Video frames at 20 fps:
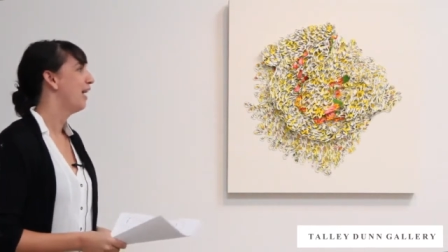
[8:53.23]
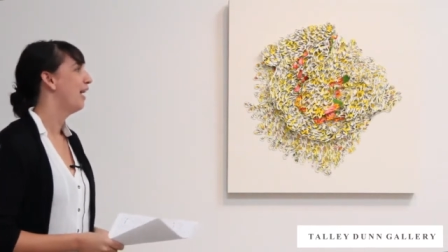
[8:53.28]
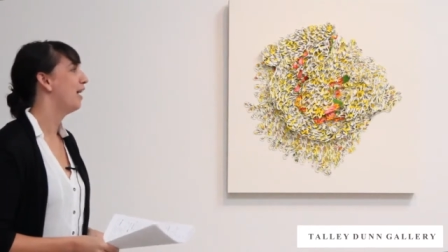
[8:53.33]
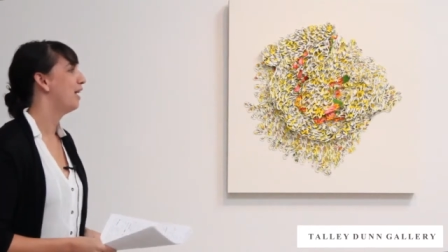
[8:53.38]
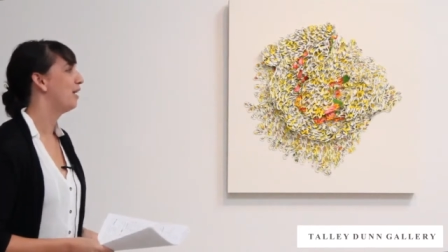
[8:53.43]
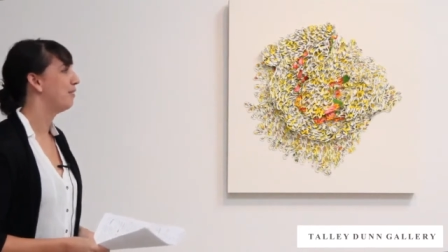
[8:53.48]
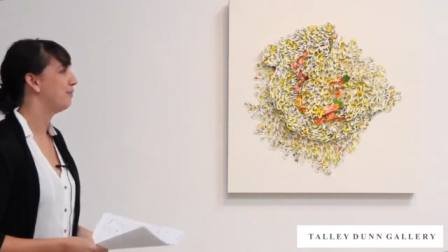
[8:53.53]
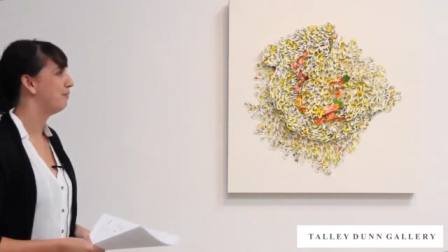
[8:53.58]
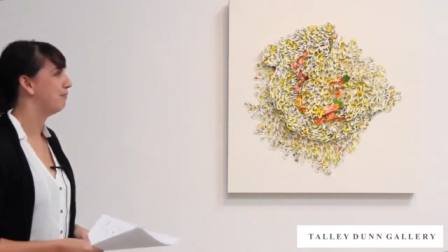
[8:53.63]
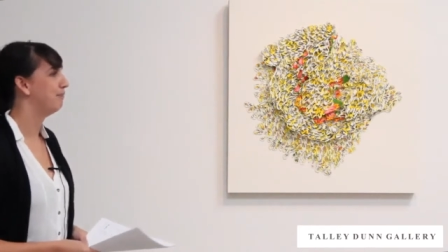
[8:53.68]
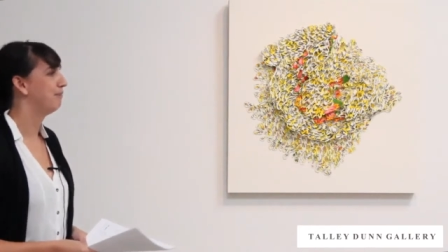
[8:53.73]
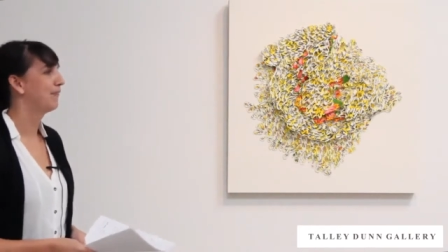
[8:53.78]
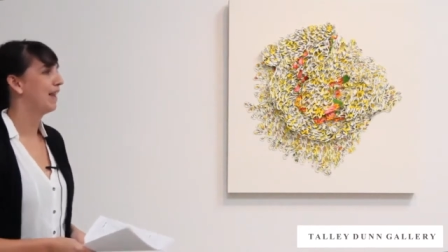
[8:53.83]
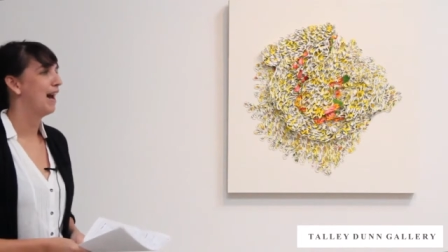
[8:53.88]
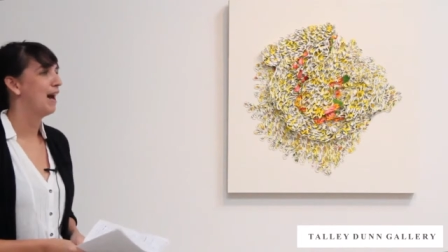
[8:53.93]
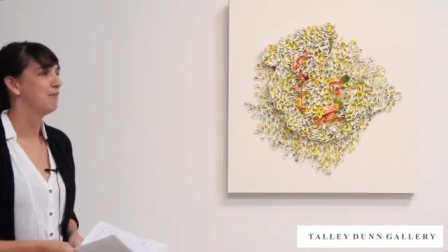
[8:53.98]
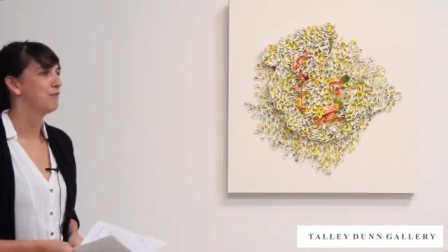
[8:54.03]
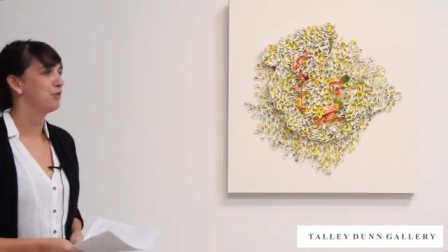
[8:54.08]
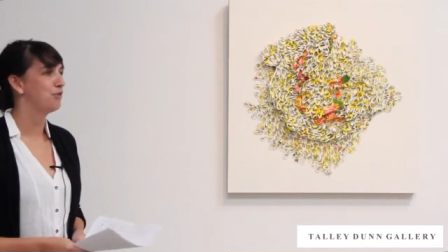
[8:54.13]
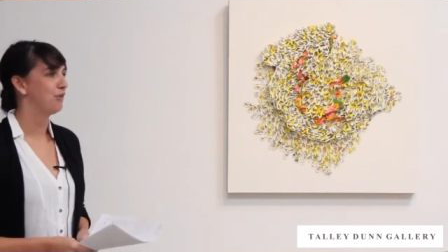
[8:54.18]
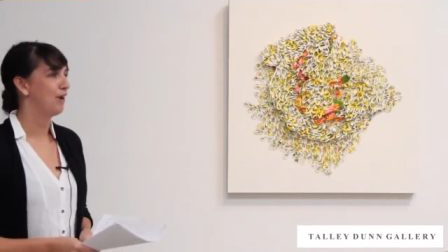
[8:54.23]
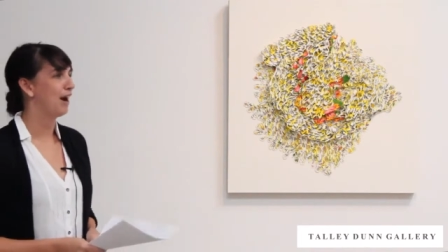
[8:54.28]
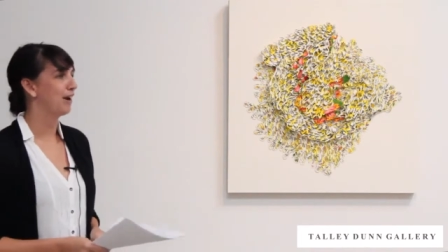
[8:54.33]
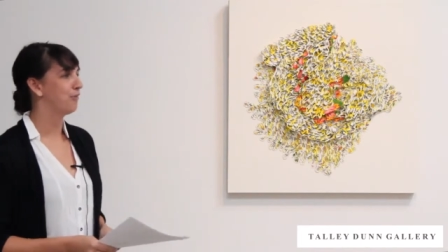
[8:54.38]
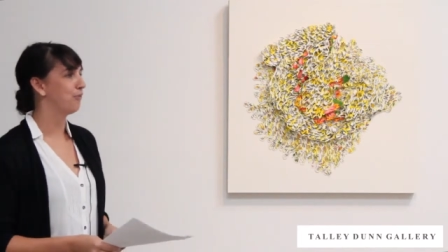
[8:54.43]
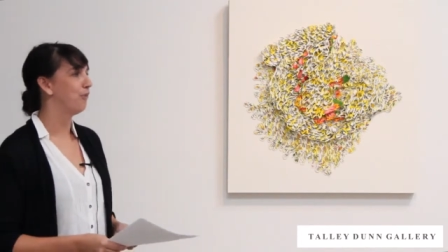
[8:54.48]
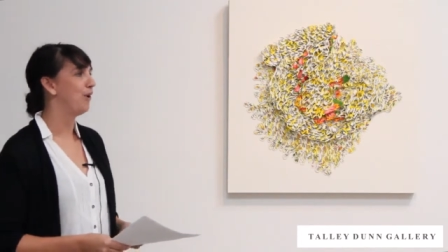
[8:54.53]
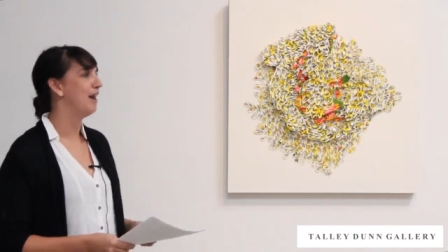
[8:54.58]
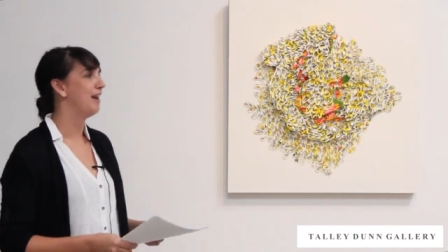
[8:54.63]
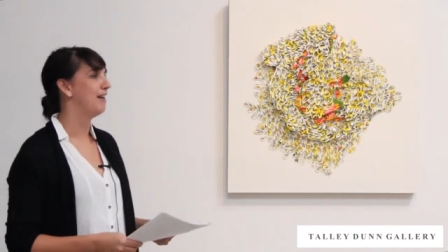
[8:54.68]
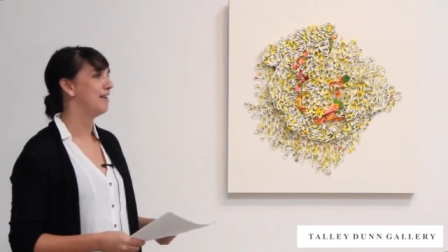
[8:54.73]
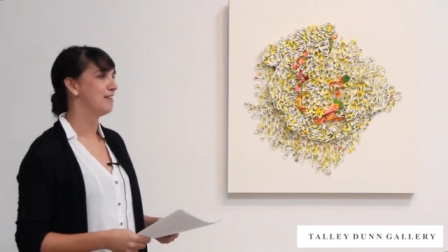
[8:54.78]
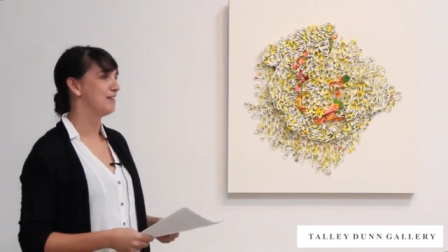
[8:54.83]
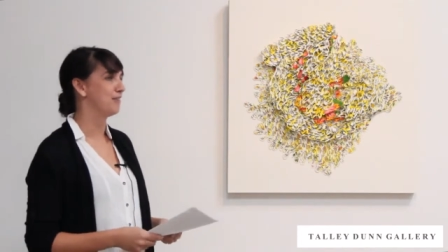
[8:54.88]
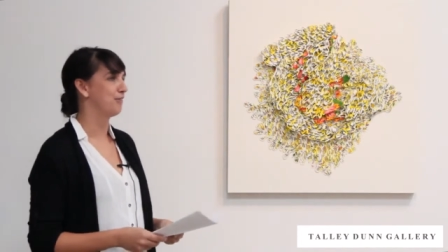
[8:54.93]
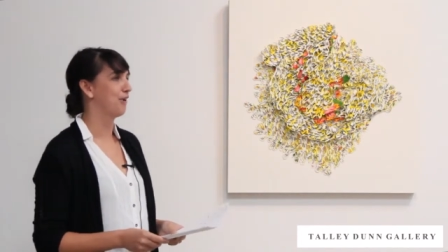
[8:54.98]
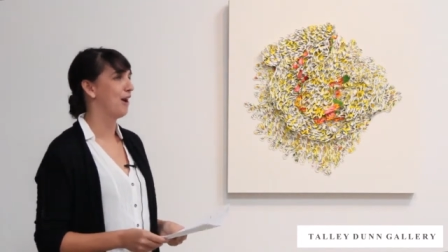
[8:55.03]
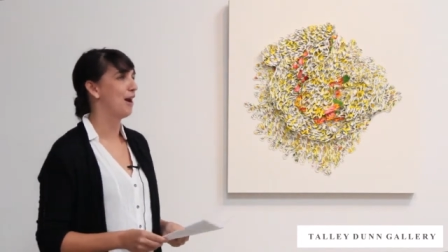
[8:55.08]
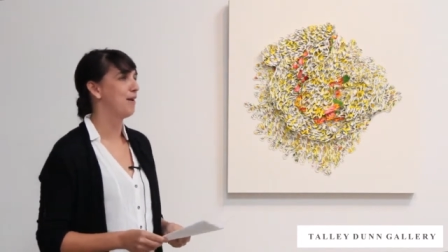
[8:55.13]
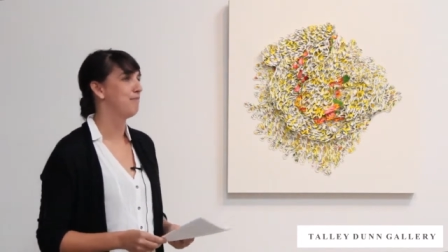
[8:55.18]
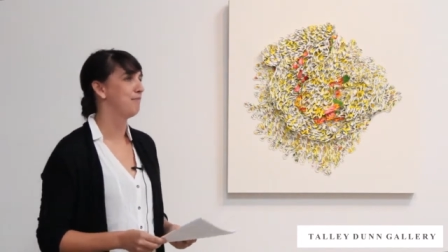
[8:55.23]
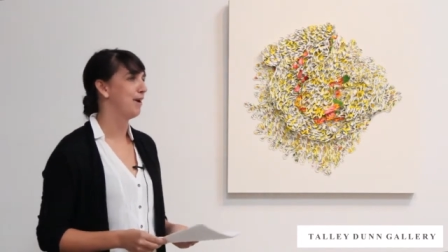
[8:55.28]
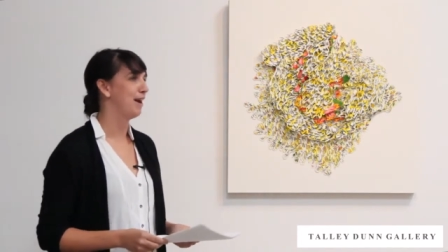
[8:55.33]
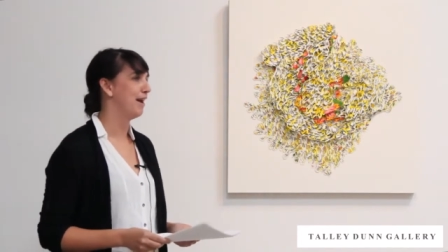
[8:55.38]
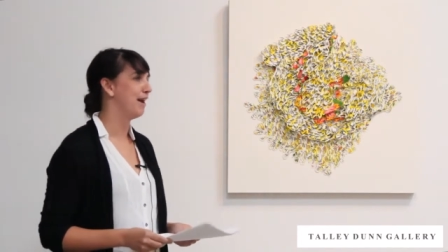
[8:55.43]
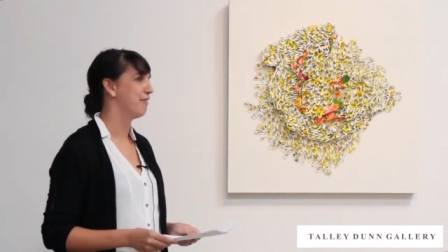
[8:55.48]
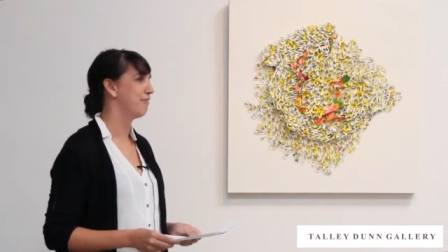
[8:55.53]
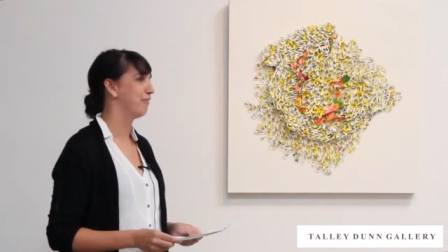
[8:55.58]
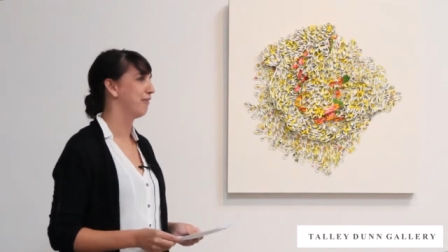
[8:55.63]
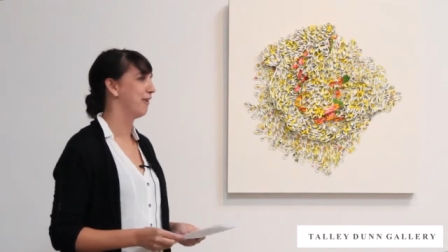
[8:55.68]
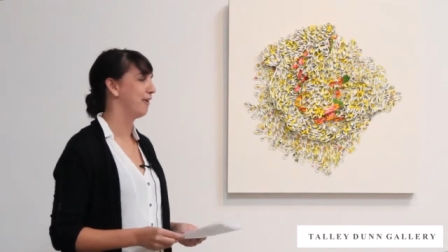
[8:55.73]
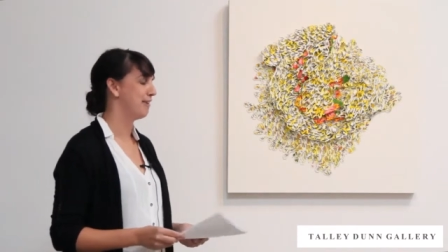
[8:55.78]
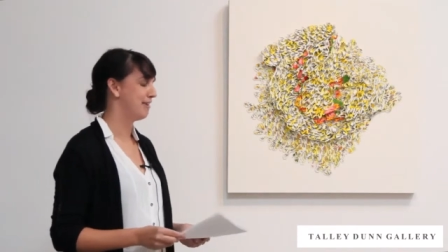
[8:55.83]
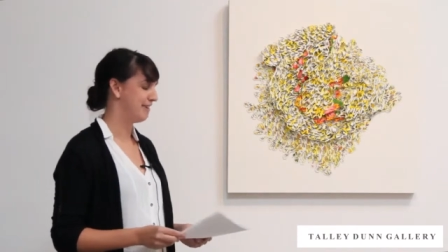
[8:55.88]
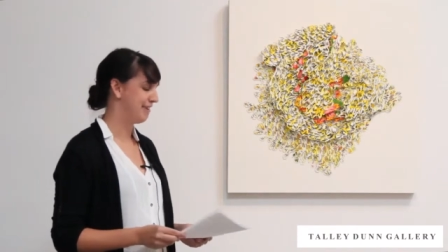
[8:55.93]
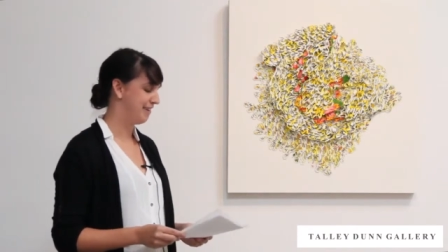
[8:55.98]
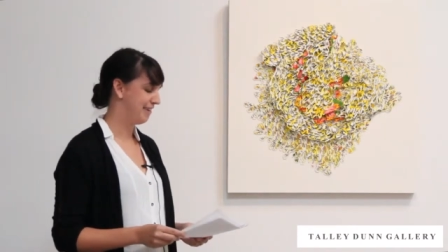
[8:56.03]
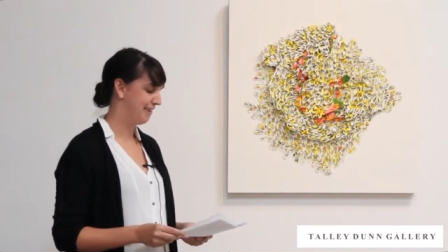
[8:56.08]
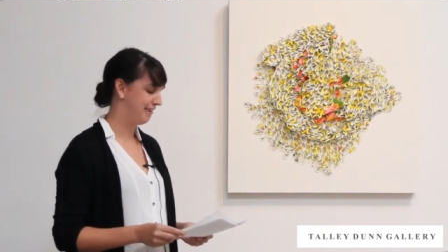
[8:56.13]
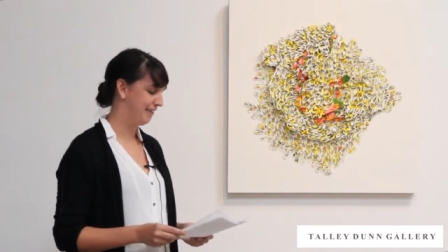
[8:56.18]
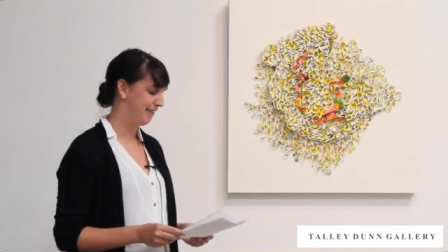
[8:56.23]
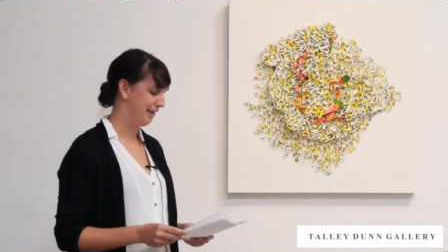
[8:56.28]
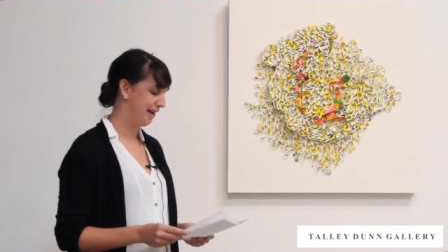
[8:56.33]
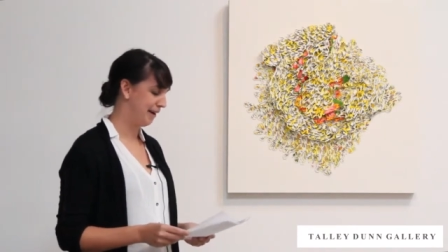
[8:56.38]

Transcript: abstract way to describe my efforts.